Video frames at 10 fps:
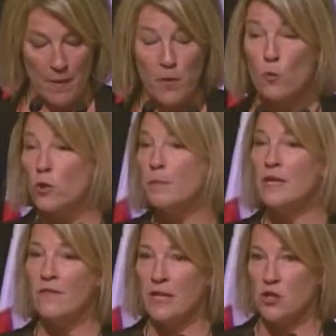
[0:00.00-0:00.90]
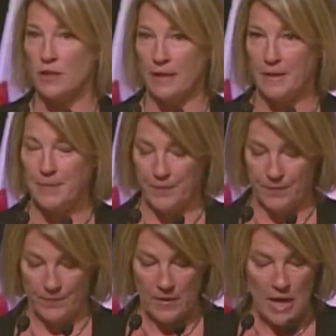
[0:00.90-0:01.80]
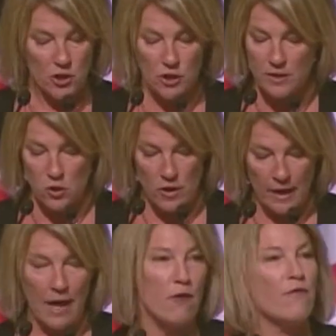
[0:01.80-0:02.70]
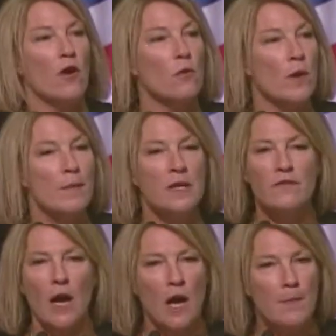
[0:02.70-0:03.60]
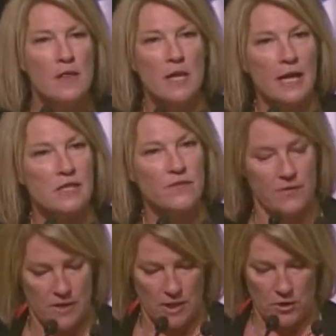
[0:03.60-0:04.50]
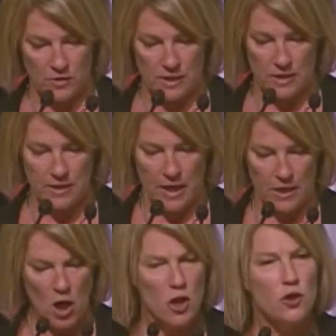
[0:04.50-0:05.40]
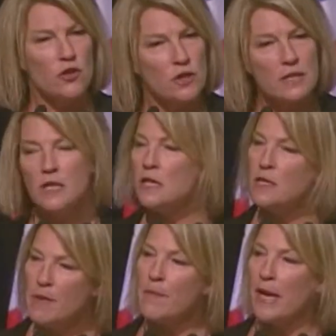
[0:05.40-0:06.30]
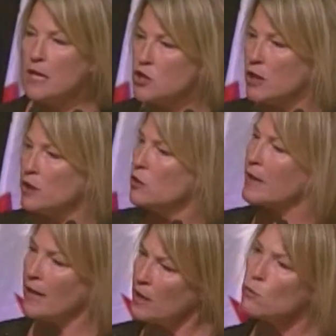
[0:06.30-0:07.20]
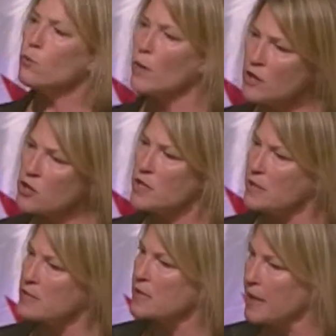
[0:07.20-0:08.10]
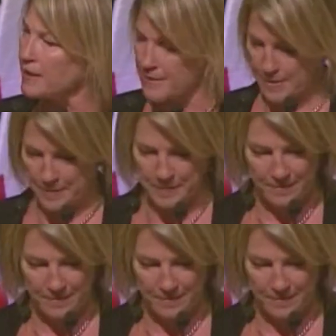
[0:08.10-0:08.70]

But there would be eventually. Just look at how far women have come in the last 50 years, he said. You just need to be patient. You can't rush these things.